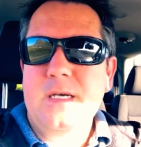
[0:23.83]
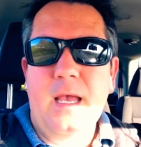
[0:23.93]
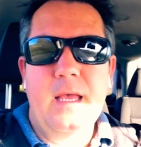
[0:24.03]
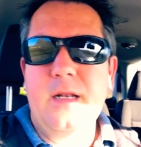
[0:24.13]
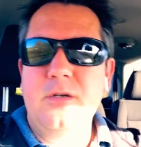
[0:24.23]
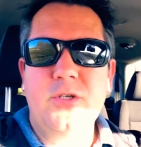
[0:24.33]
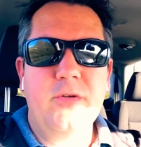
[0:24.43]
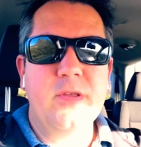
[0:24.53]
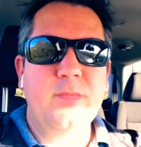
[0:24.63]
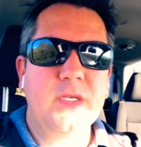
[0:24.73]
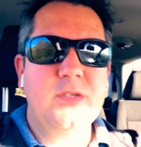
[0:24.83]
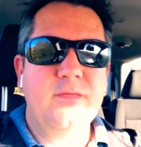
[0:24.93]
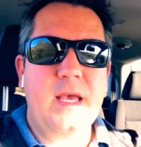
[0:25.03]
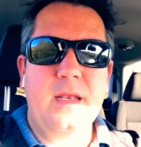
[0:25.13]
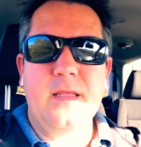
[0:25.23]
I'll share as much
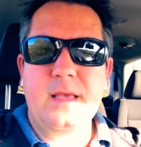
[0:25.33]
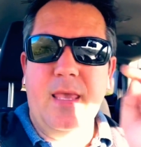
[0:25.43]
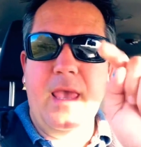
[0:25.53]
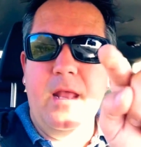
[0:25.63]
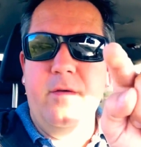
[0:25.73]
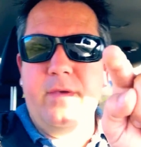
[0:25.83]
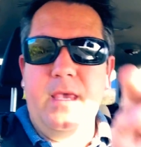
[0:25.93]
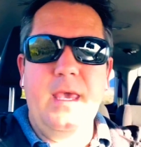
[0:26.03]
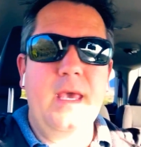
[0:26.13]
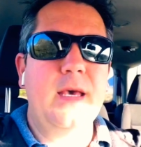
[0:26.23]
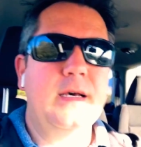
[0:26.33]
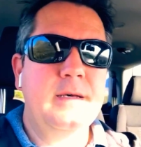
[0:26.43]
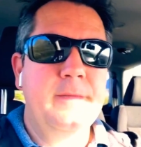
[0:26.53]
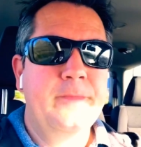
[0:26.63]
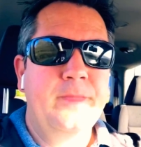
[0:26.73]
of that as I can over here.
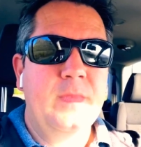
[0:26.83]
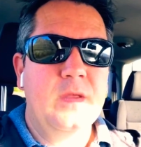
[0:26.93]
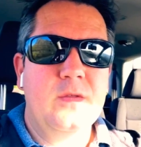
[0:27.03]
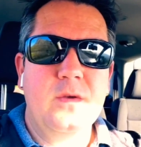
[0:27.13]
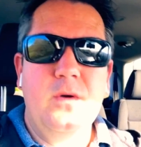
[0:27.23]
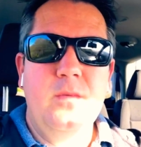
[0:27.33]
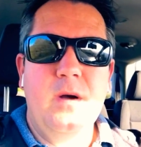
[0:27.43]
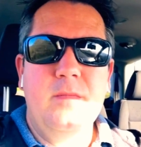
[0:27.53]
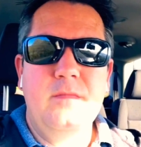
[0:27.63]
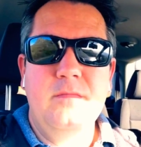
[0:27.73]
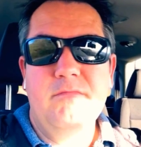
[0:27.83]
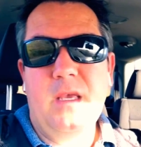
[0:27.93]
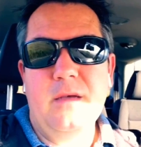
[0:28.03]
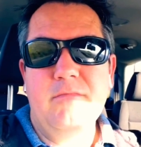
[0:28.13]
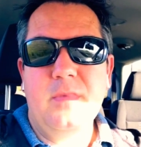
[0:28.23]
So
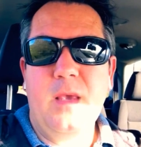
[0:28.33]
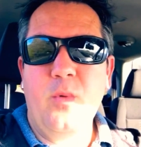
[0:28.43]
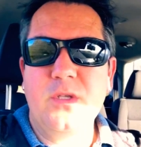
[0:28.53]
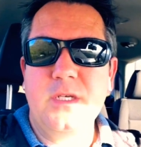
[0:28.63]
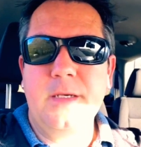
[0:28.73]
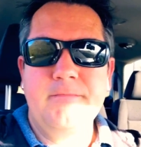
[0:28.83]
yeah, keep watching.